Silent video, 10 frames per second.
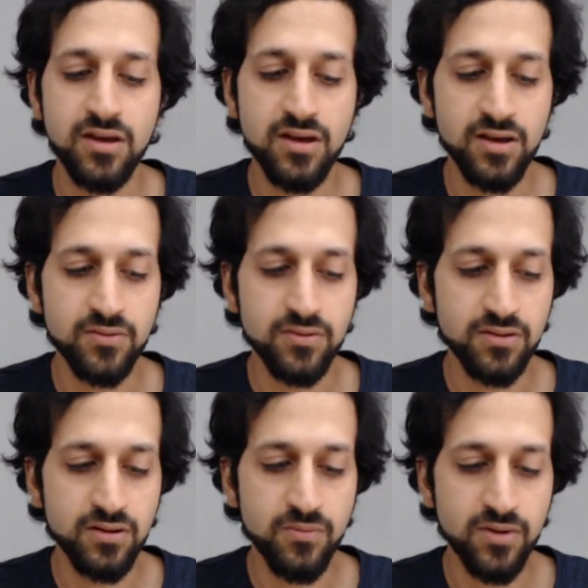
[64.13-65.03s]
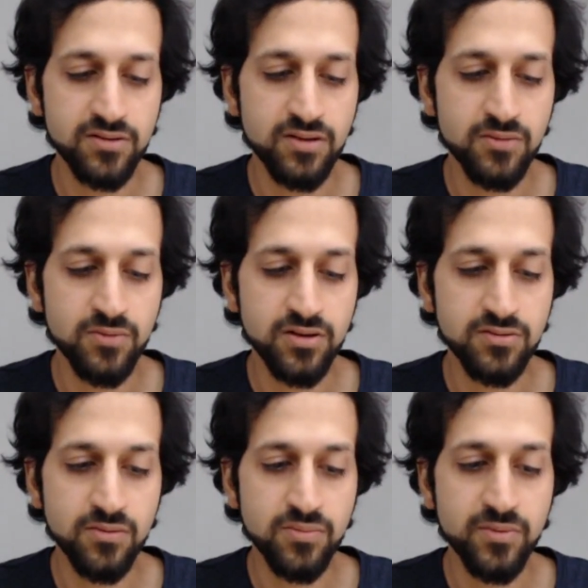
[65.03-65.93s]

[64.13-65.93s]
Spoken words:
that, one side wanted to